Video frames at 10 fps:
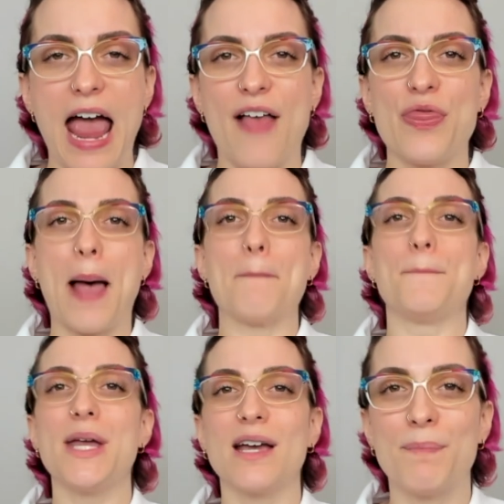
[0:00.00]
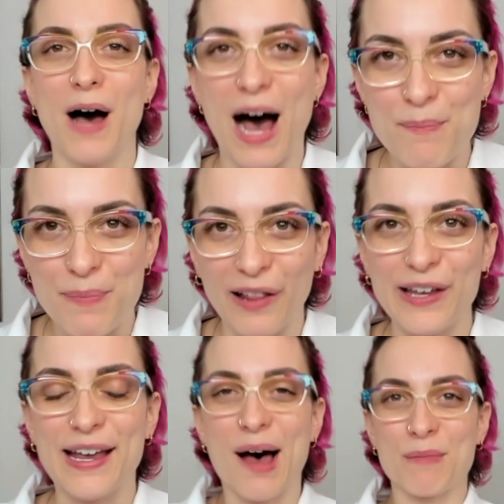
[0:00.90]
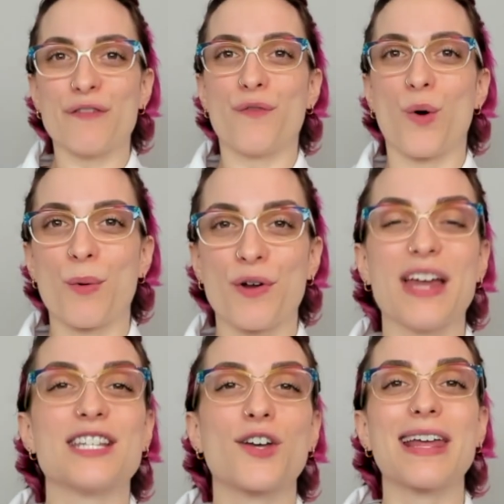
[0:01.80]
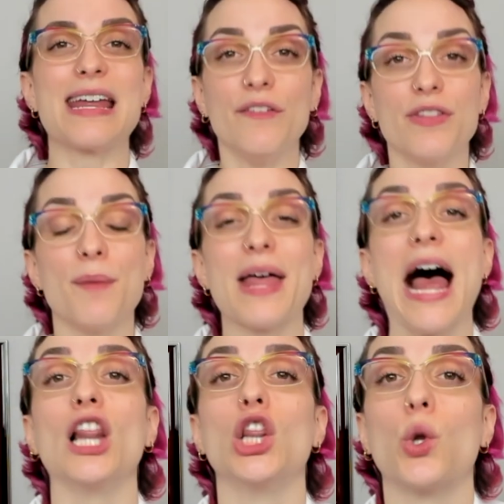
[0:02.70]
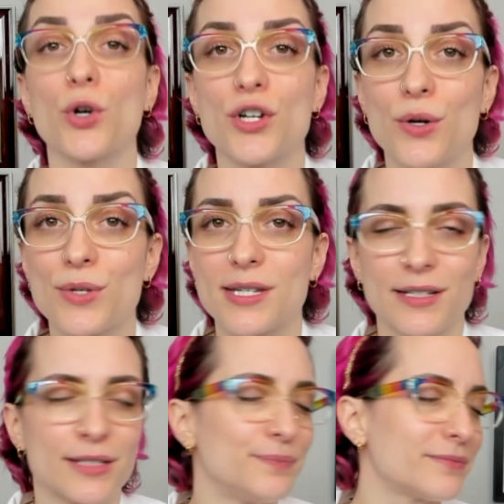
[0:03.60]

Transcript: and that big pot belly coming forward that's going to give them that lordosis.